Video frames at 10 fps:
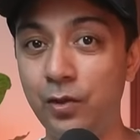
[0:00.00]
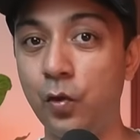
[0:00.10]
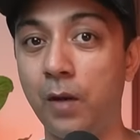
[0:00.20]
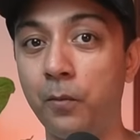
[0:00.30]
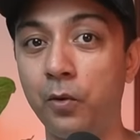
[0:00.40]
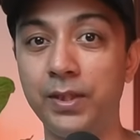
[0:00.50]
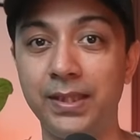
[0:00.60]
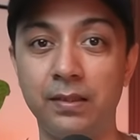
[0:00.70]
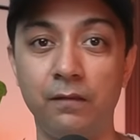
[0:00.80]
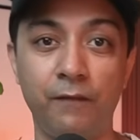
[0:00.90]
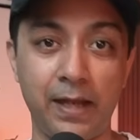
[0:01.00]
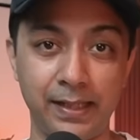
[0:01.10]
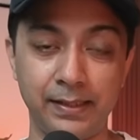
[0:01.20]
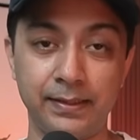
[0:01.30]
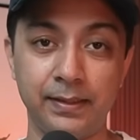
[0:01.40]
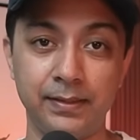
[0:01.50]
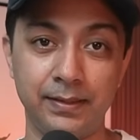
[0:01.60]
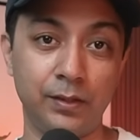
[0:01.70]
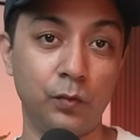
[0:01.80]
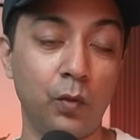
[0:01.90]
to upload JSON files.
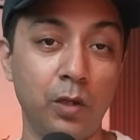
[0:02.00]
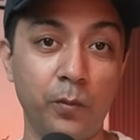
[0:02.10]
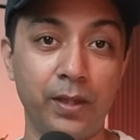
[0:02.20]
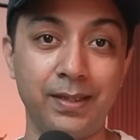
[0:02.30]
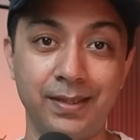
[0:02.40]
Since WordPress